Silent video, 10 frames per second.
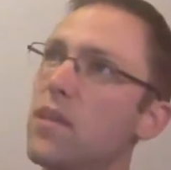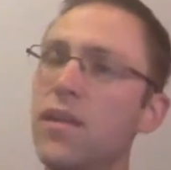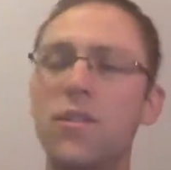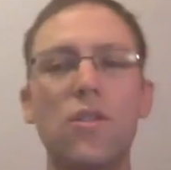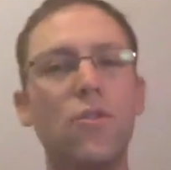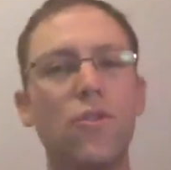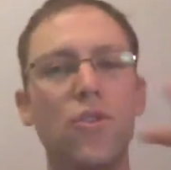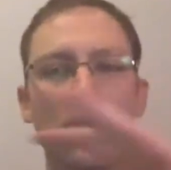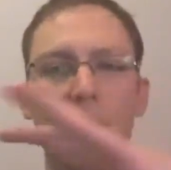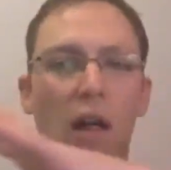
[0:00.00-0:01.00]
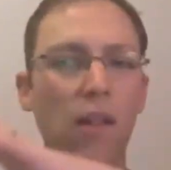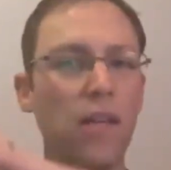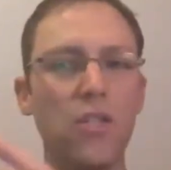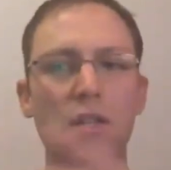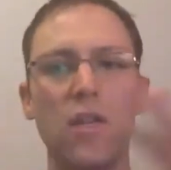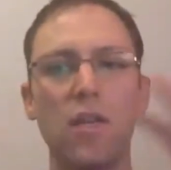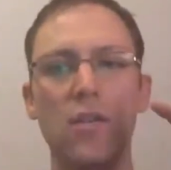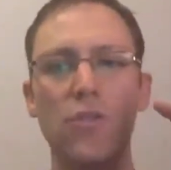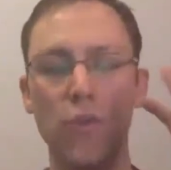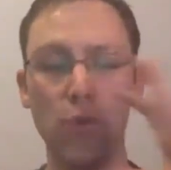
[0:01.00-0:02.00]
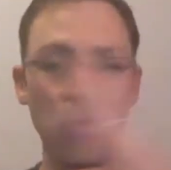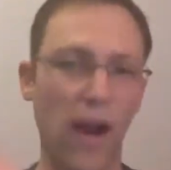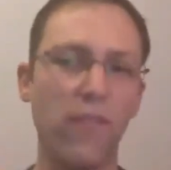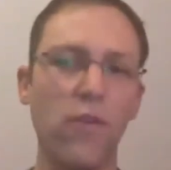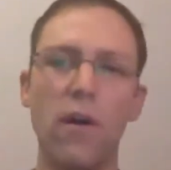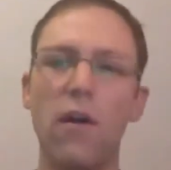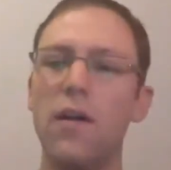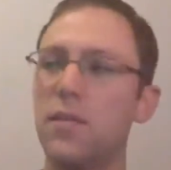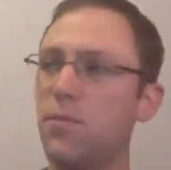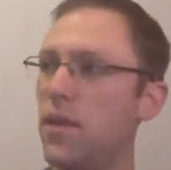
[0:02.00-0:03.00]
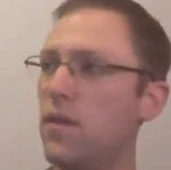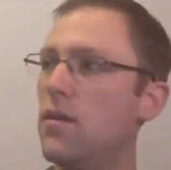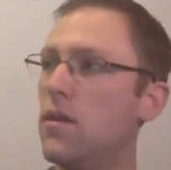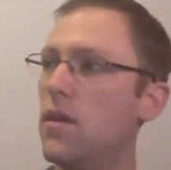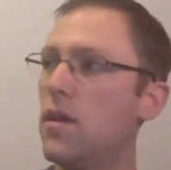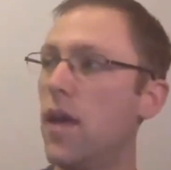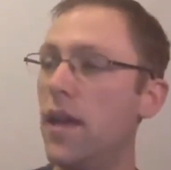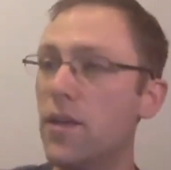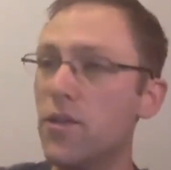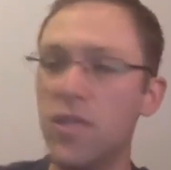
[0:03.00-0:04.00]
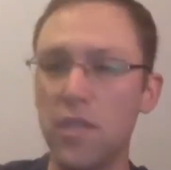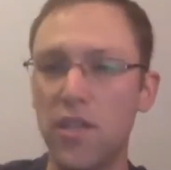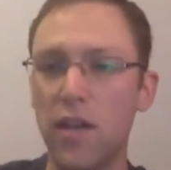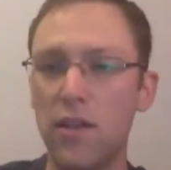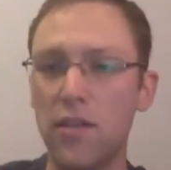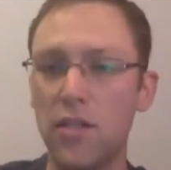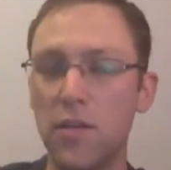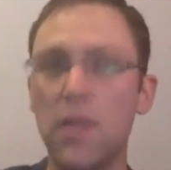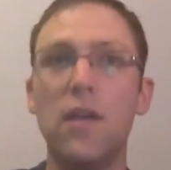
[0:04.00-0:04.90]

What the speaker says: institutional knowledge to GraphQL has been an interesting challenge.